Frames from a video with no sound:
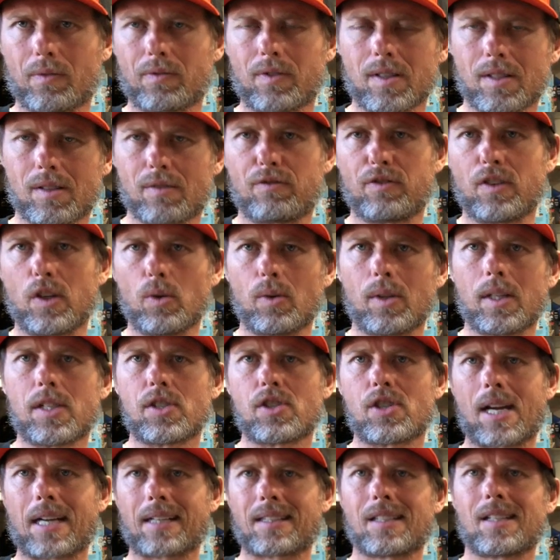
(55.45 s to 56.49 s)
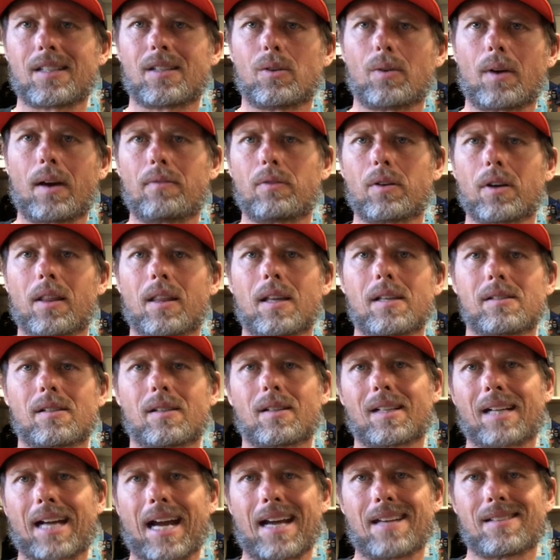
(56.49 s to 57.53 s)
If it's fuel injected, you have one of these
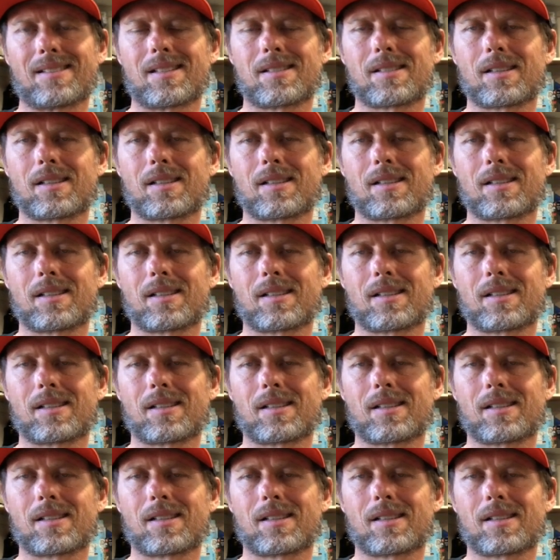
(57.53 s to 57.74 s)
little guys.